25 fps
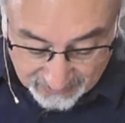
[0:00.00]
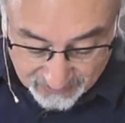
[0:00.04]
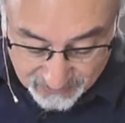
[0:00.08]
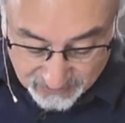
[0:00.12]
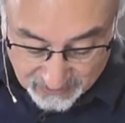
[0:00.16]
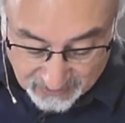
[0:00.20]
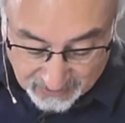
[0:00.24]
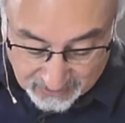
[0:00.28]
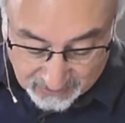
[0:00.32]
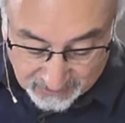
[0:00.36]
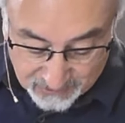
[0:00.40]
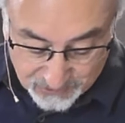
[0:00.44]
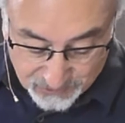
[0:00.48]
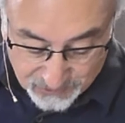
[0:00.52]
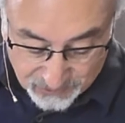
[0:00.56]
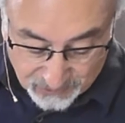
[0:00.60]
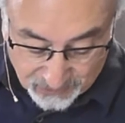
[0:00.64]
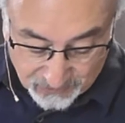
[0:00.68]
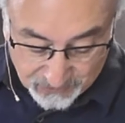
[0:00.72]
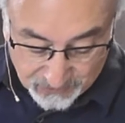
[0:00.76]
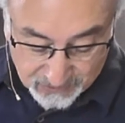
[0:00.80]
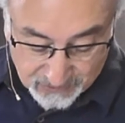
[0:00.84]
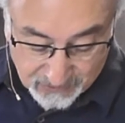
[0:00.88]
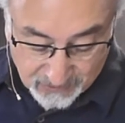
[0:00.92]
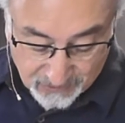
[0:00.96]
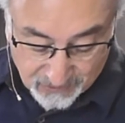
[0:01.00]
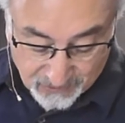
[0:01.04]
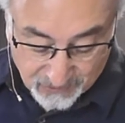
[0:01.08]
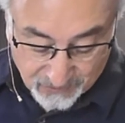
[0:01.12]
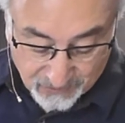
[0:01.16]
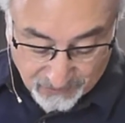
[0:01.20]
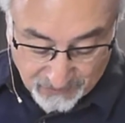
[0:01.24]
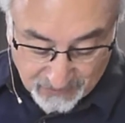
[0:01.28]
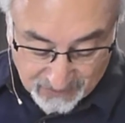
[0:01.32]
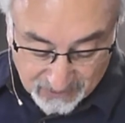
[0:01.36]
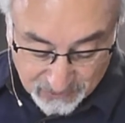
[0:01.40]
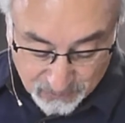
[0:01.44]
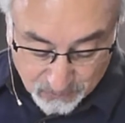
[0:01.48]
God has chosen and the
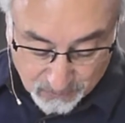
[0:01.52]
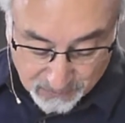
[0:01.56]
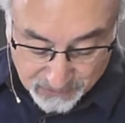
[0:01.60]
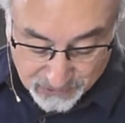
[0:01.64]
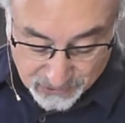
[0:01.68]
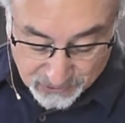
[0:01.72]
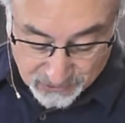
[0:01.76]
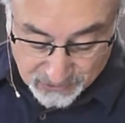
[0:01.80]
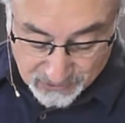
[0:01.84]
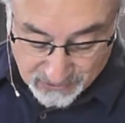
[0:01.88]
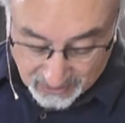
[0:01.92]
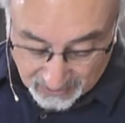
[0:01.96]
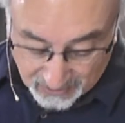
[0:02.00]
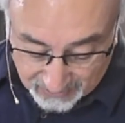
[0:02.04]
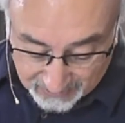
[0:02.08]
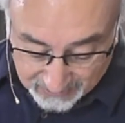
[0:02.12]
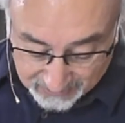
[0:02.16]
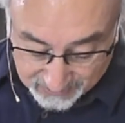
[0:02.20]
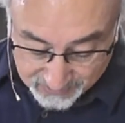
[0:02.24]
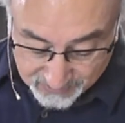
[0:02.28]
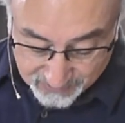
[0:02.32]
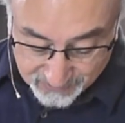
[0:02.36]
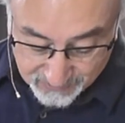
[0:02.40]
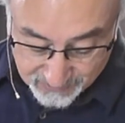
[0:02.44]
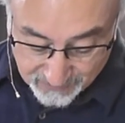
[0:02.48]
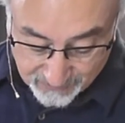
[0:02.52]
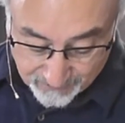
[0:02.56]
things which are not.